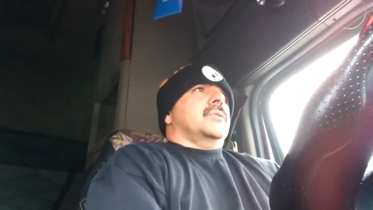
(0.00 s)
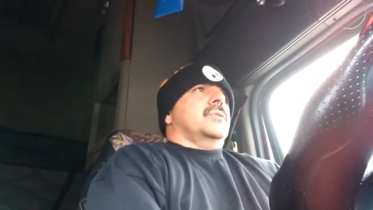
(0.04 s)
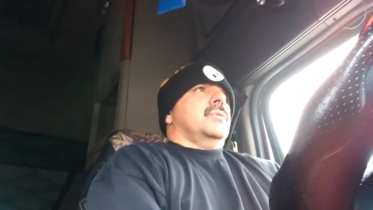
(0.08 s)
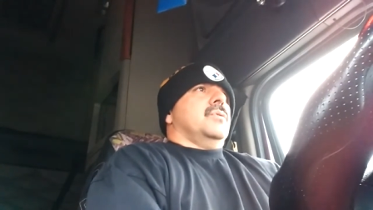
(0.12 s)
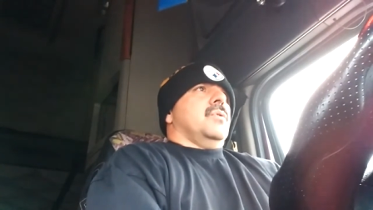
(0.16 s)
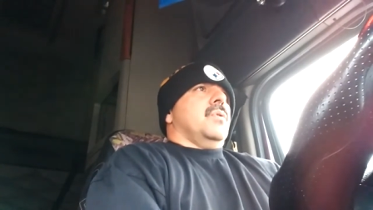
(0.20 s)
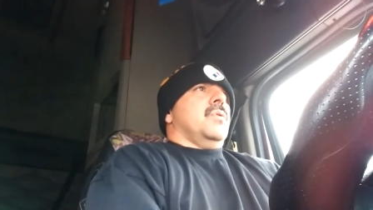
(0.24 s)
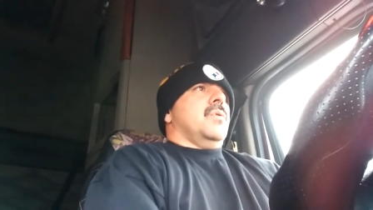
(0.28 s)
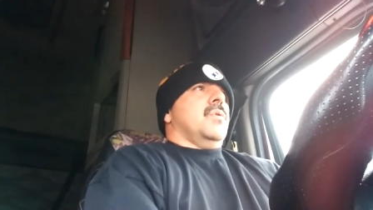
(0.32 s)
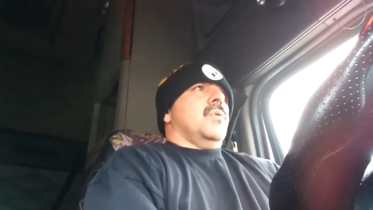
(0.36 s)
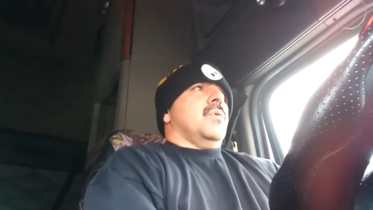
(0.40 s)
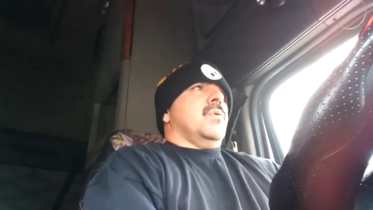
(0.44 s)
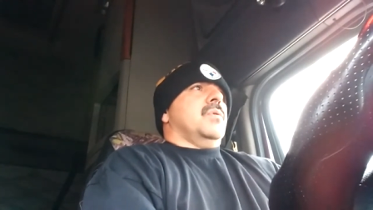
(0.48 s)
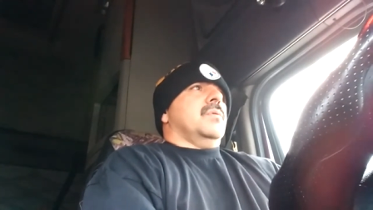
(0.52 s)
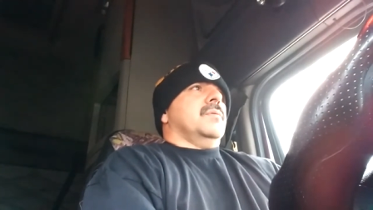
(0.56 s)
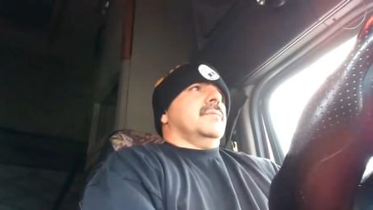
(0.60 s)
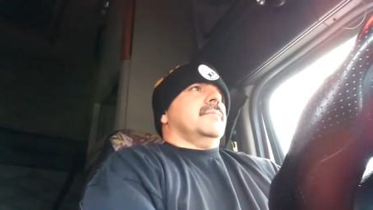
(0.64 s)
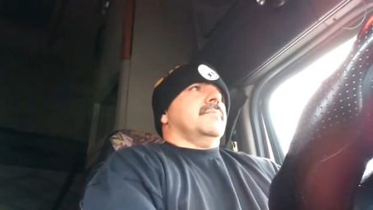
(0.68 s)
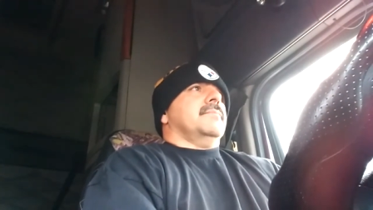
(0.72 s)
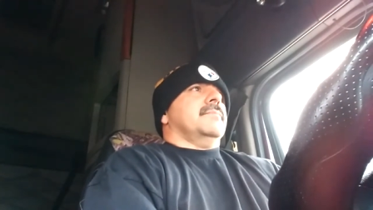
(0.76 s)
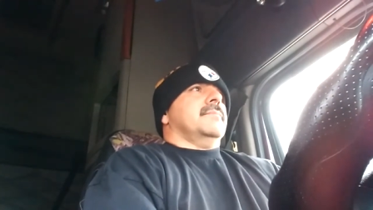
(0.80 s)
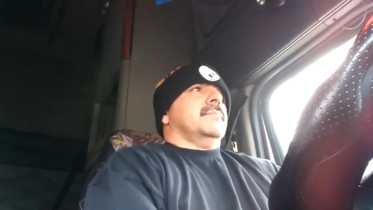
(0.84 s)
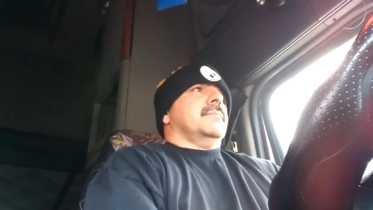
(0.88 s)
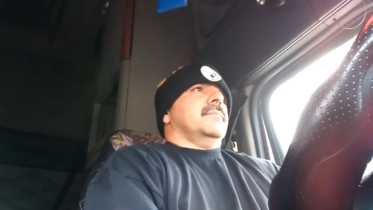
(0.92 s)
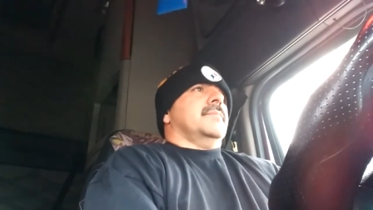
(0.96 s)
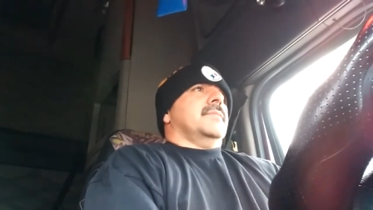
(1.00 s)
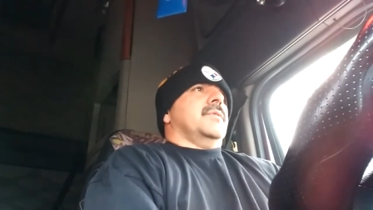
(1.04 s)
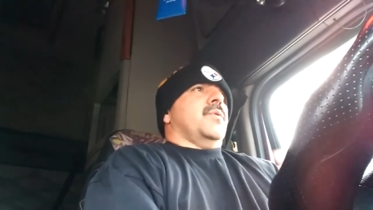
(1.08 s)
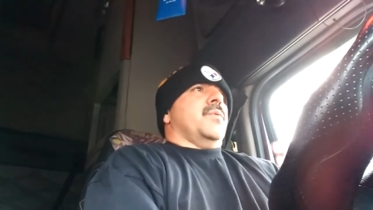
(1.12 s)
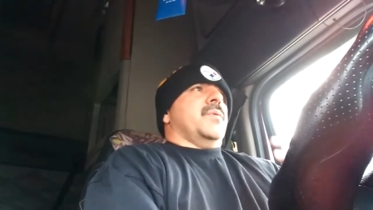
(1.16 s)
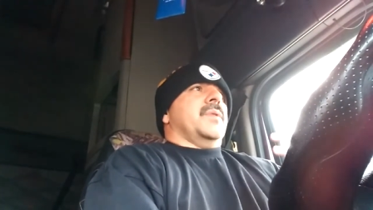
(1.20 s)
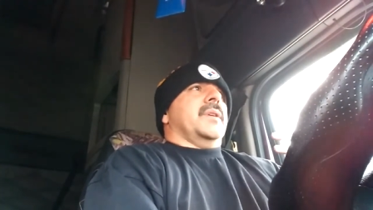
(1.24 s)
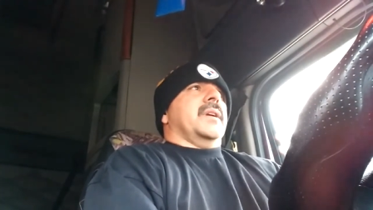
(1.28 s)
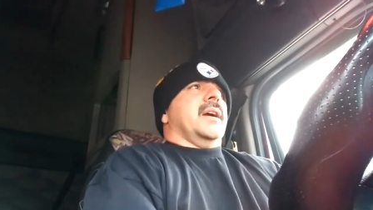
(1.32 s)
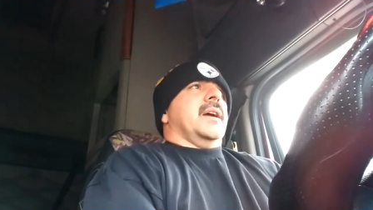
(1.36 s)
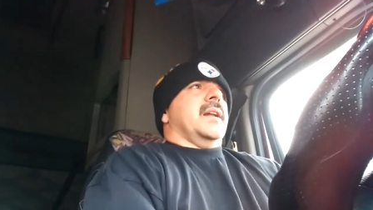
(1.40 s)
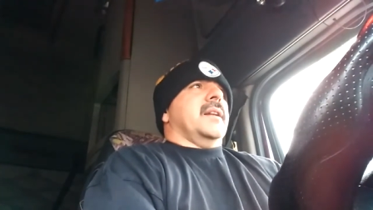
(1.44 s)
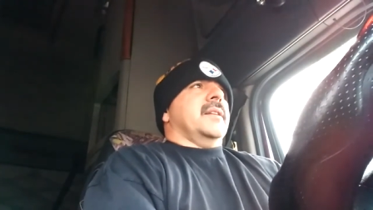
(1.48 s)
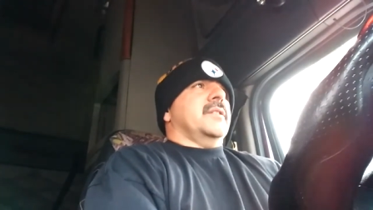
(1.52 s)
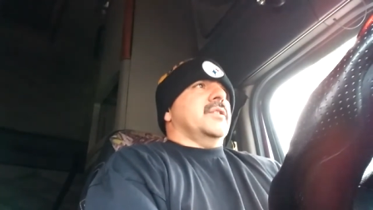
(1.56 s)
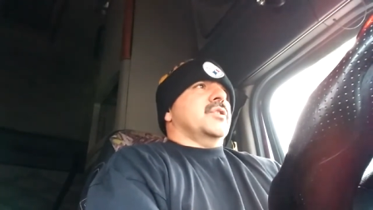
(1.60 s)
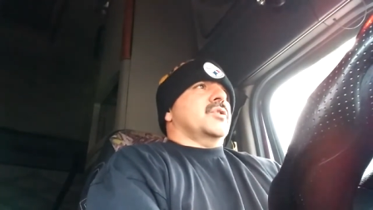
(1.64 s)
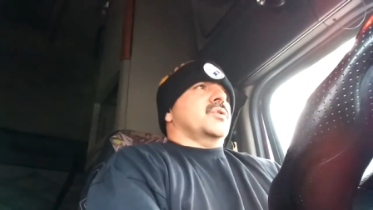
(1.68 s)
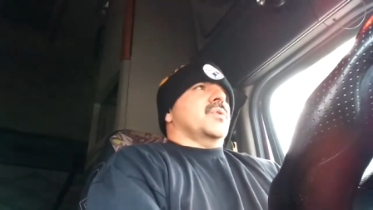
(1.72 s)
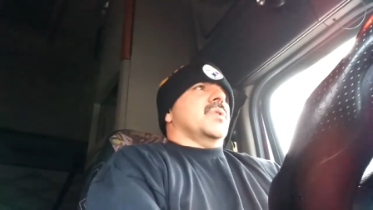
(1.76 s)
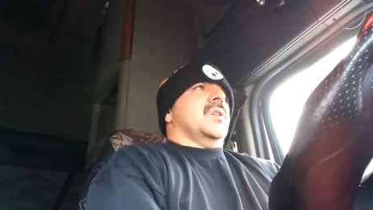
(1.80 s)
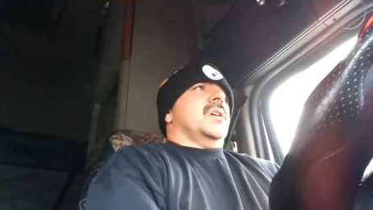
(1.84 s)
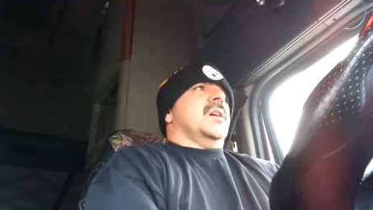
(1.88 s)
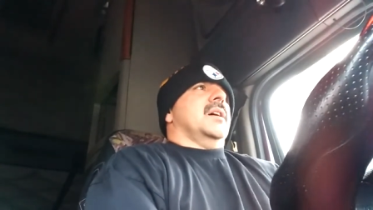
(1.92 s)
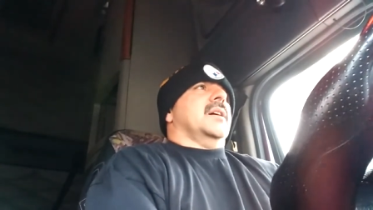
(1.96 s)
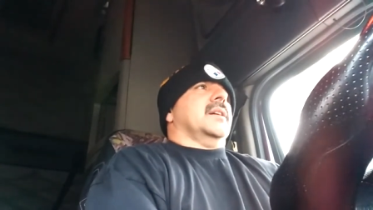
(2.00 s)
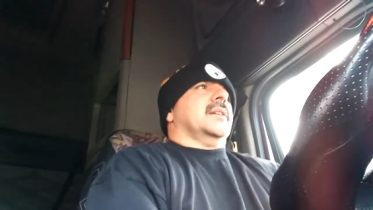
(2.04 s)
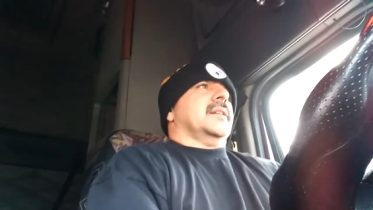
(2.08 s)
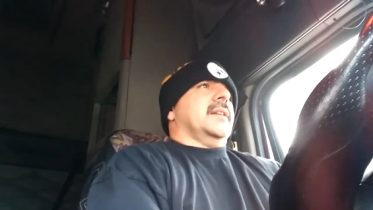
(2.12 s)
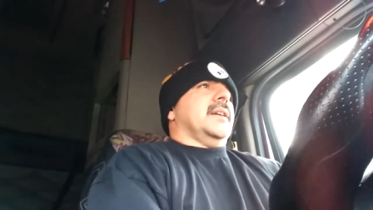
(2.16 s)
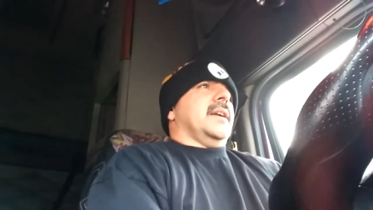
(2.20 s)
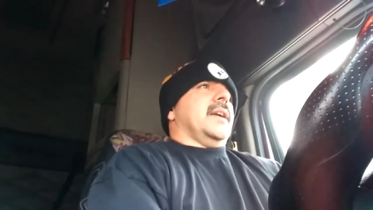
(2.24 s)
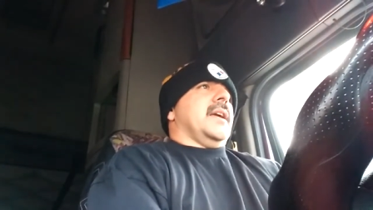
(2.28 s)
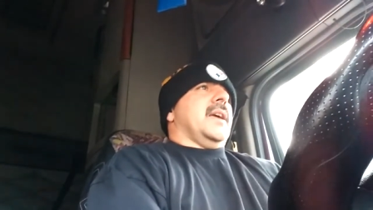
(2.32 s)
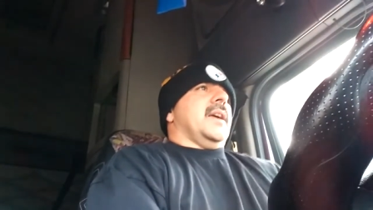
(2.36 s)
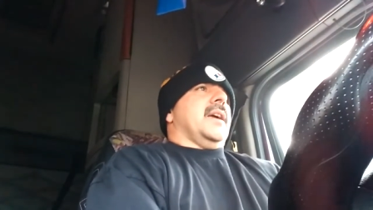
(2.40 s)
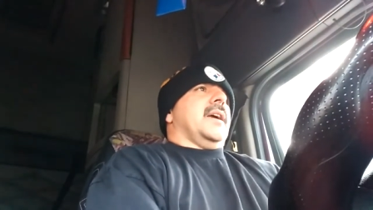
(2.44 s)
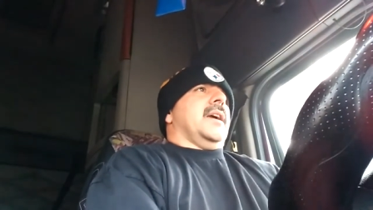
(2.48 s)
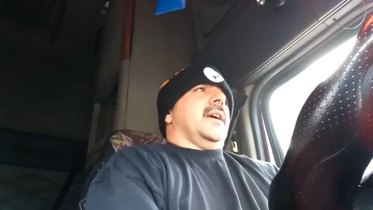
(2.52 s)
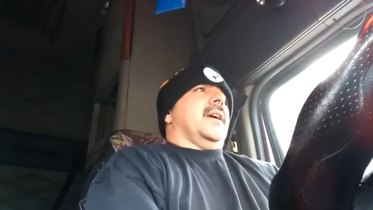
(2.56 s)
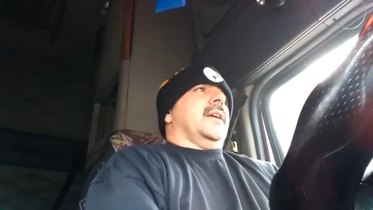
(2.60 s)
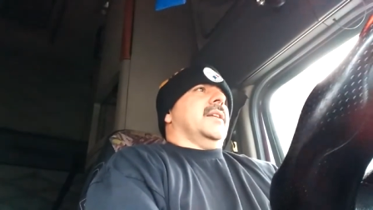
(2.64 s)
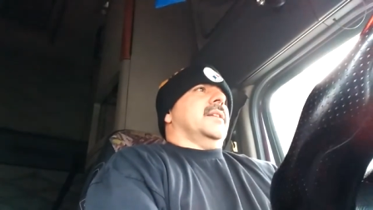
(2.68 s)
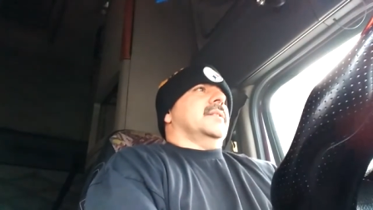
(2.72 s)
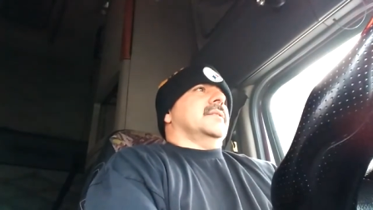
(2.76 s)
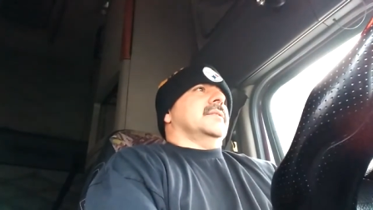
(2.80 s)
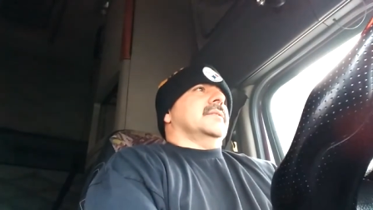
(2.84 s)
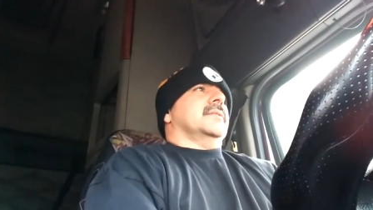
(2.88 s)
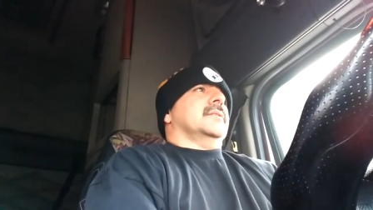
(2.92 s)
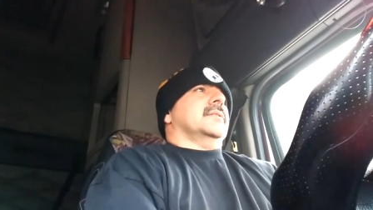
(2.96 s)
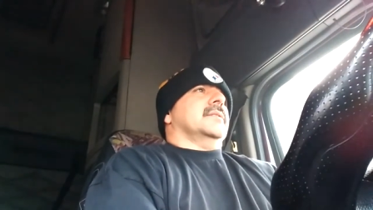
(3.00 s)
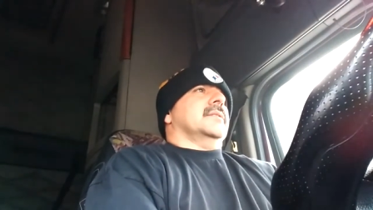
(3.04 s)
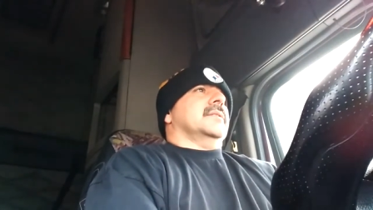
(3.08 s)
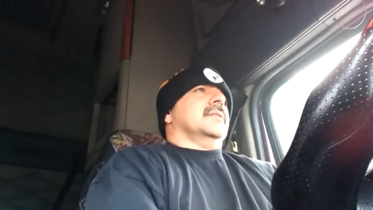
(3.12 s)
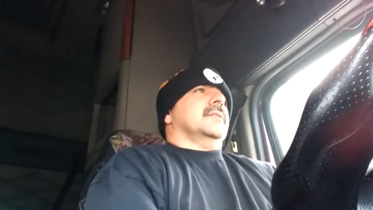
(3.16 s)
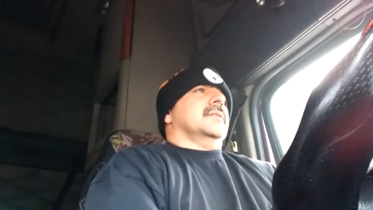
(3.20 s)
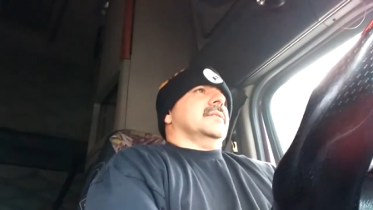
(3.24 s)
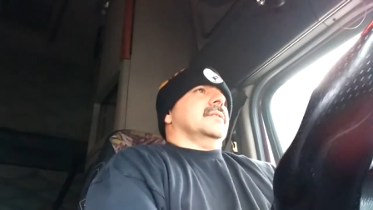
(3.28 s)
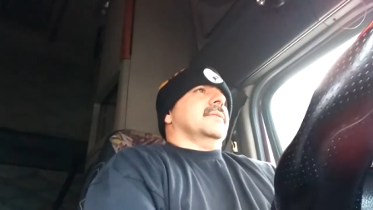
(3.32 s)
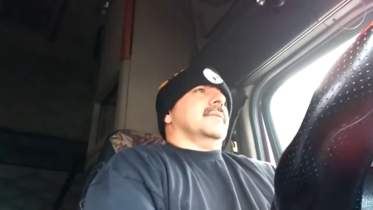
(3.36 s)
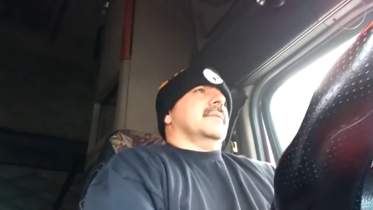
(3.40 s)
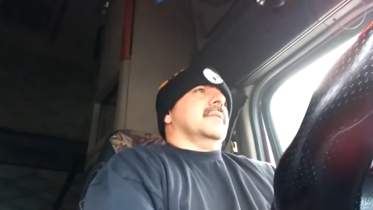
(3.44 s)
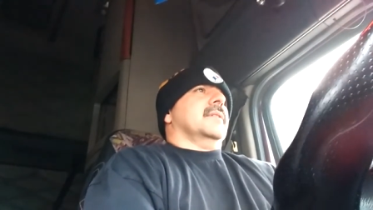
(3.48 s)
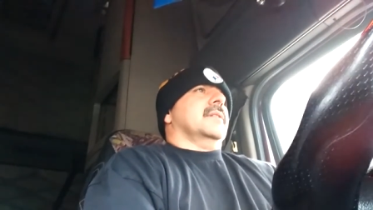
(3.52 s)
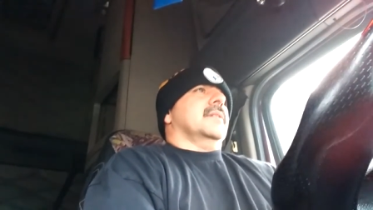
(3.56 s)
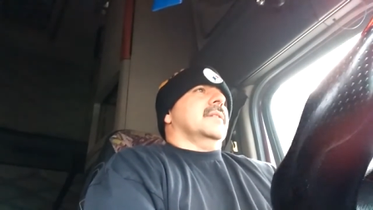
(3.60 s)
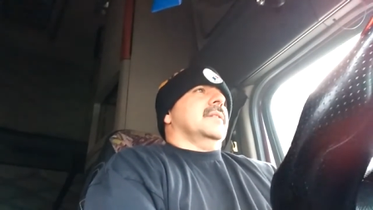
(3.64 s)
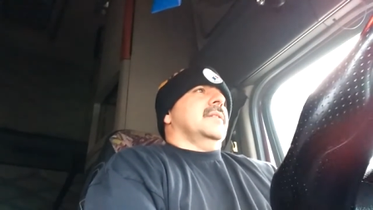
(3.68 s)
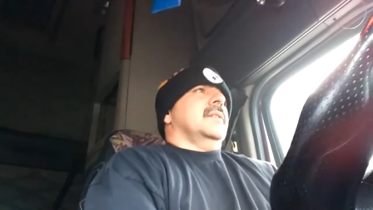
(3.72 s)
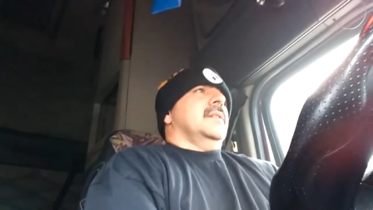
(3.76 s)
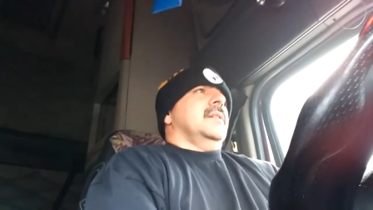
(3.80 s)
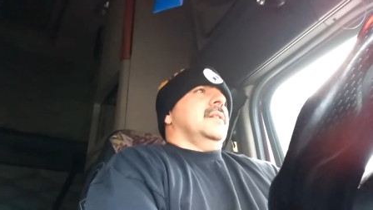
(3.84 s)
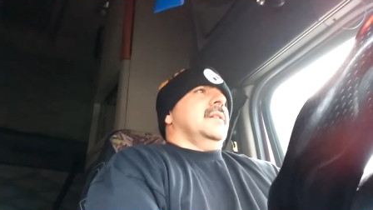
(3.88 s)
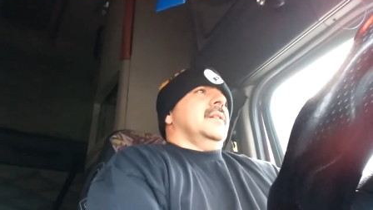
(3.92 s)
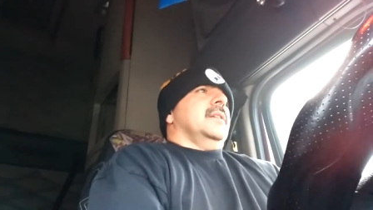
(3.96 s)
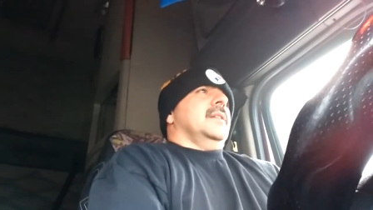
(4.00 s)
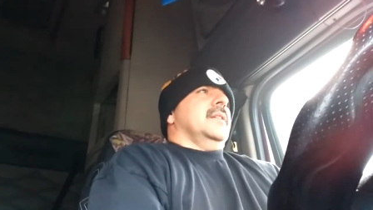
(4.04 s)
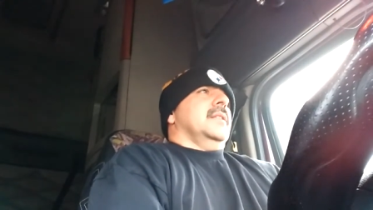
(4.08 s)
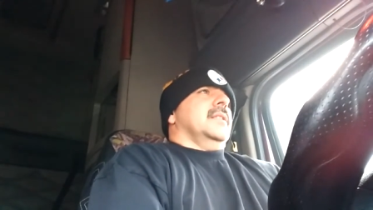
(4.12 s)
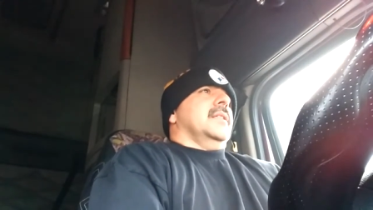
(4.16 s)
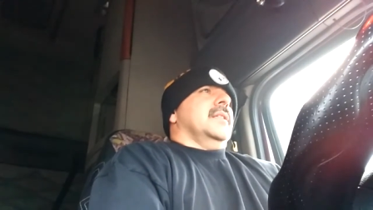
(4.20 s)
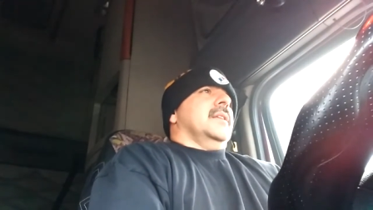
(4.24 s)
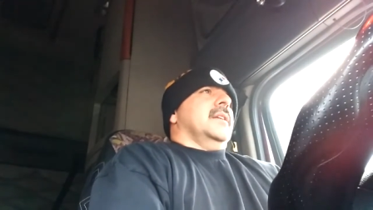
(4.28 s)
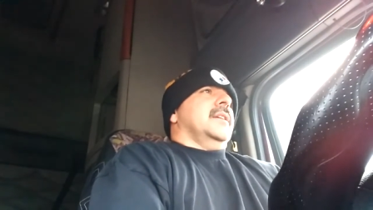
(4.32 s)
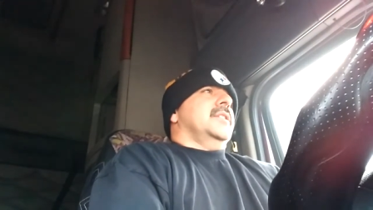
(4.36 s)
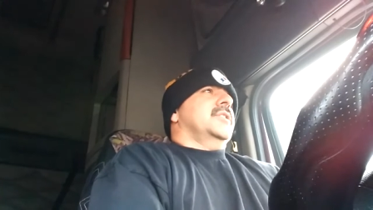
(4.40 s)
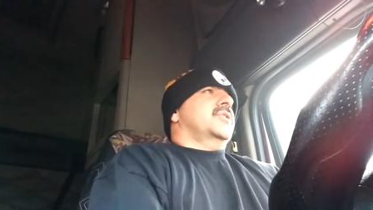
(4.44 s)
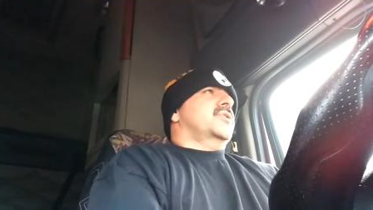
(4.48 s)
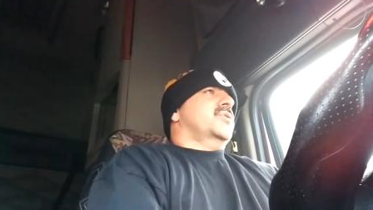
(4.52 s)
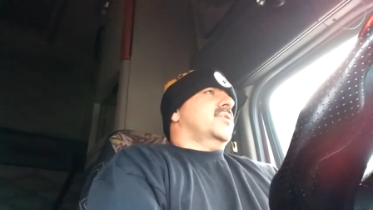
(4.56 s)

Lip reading: So we got in the truck, and he's